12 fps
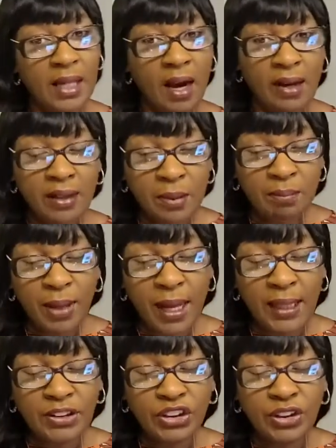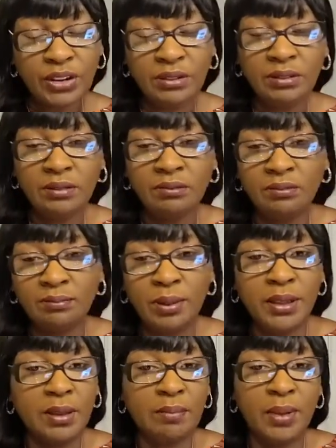Our compassion,
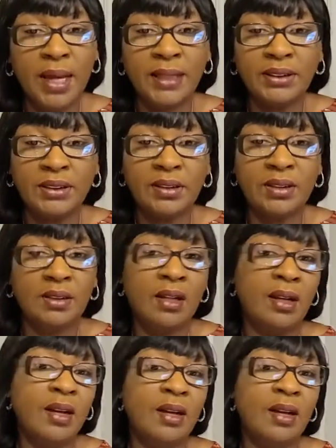be compassionate,